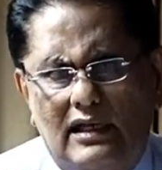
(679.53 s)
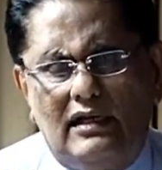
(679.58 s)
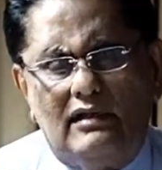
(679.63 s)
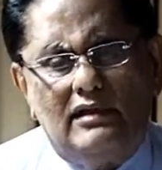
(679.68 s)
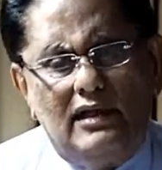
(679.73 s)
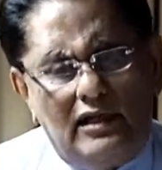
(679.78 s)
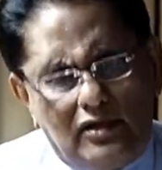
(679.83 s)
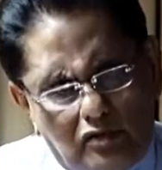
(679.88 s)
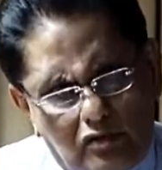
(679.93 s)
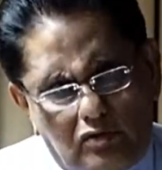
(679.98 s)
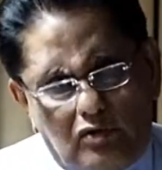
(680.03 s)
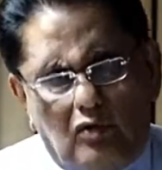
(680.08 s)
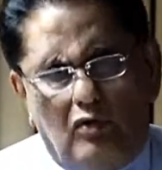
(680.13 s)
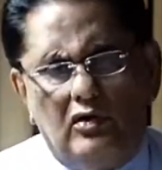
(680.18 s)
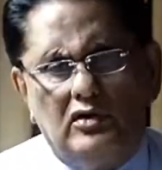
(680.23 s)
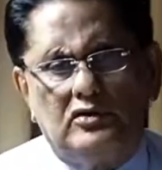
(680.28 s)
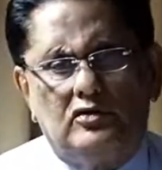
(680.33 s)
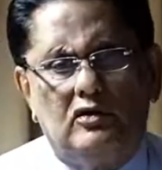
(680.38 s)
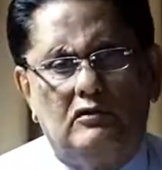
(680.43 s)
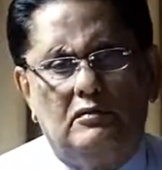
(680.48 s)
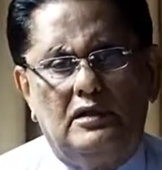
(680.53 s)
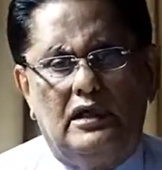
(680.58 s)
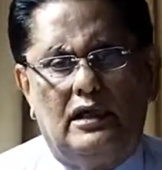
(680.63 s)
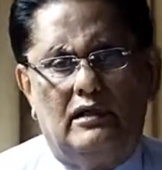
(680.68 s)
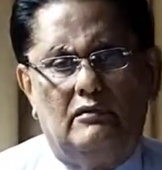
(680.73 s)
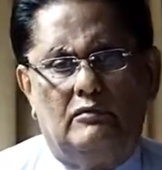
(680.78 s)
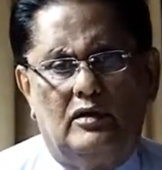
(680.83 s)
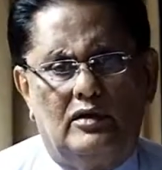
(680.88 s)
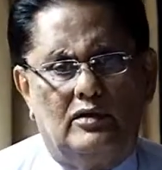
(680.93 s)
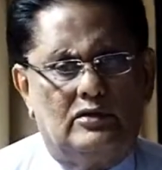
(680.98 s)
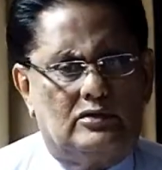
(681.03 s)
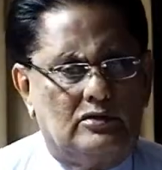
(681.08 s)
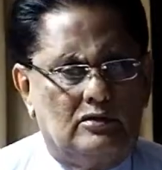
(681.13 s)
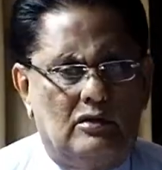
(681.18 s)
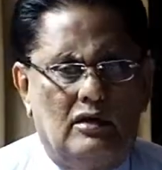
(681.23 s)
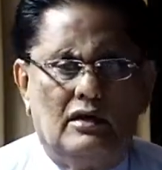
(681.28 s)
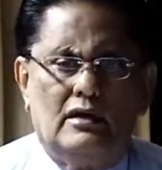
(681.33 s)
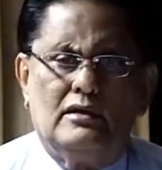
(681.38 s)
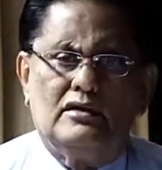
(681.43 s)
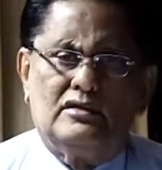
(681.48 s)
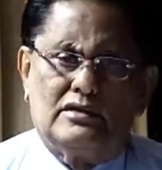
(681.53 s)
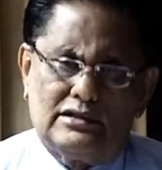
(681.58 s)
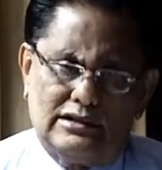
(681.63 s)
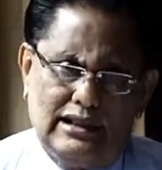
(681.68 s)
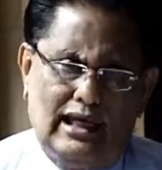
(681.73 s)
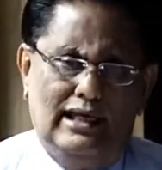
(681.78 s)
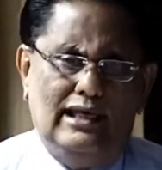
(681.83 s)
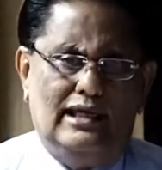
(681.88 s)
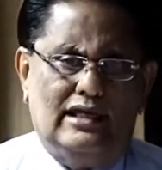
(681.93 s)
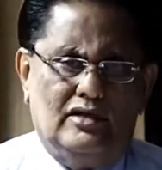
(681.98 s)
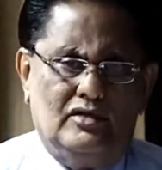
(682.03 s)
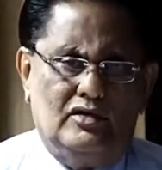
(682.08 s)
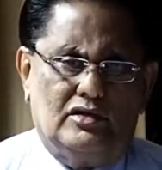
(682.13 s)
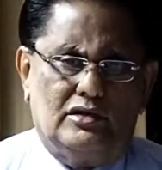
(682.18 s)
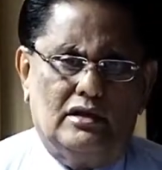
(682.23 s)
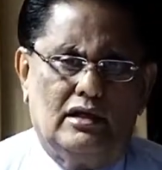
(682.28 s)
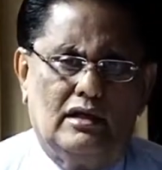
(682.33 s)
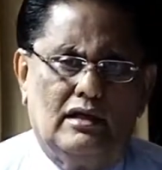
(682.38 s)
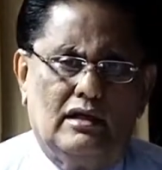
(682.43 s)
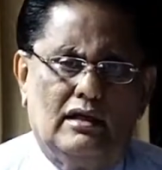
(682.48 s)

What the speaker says: they should also be able to challenge